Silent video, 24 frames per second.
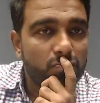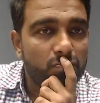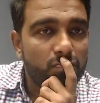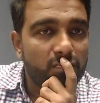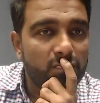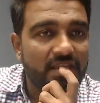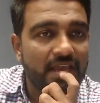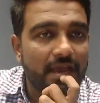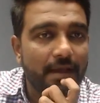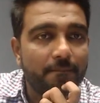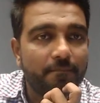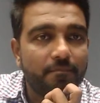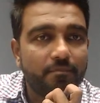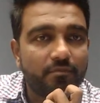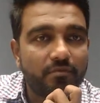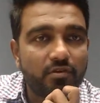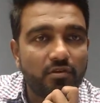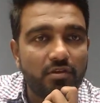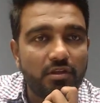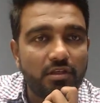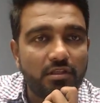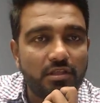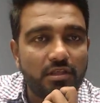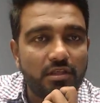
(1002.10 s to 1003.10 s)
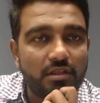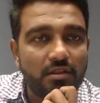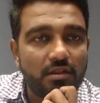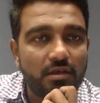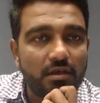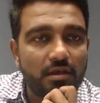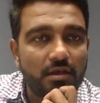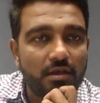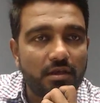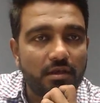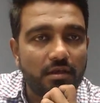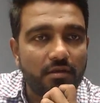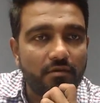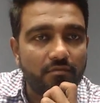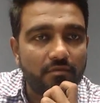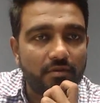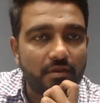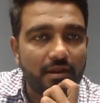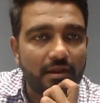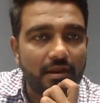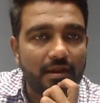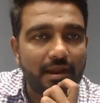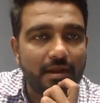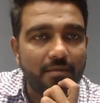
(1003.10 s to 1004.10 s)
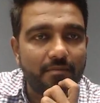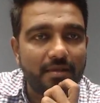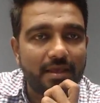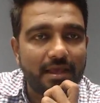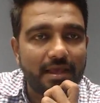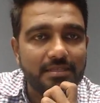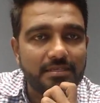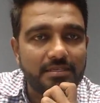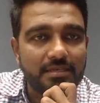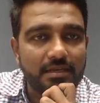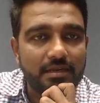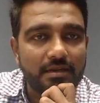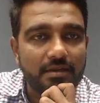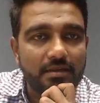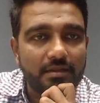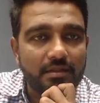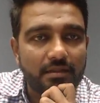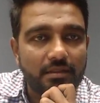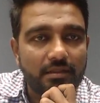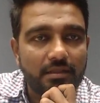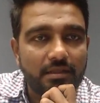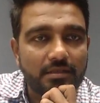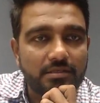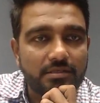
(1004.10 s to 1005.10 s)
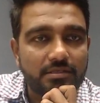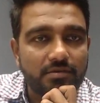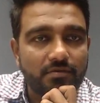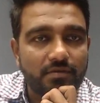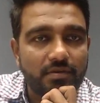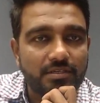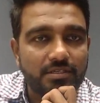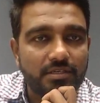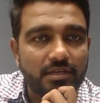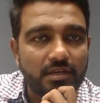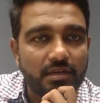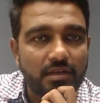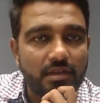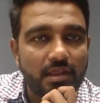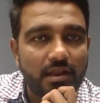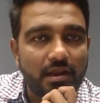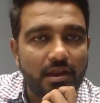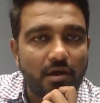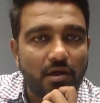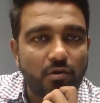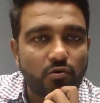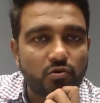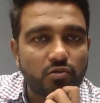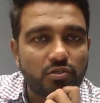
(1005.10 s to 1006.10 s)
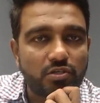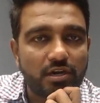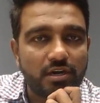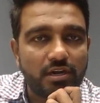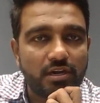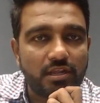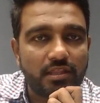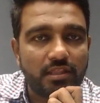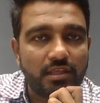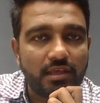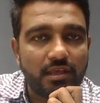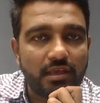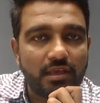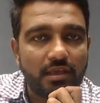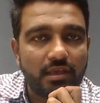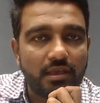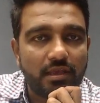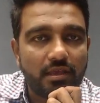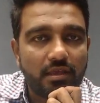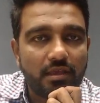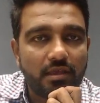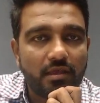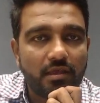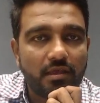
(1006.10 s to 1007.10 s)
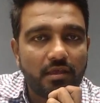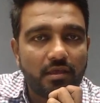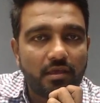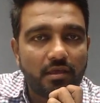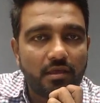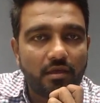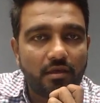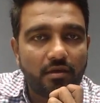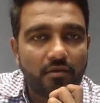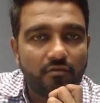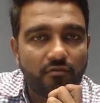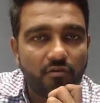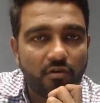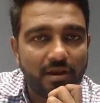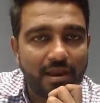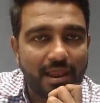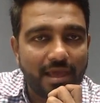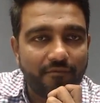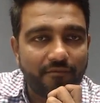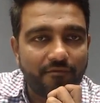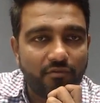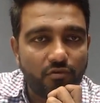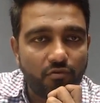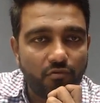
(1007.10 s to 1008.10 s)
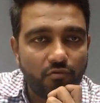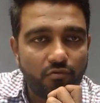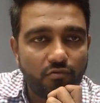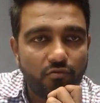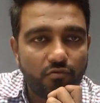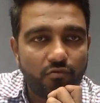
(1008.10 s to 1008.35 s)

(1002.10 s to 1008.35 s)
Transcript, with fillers: Yeah. So Nitin, uh, let me answer this question that how to study the for lab view.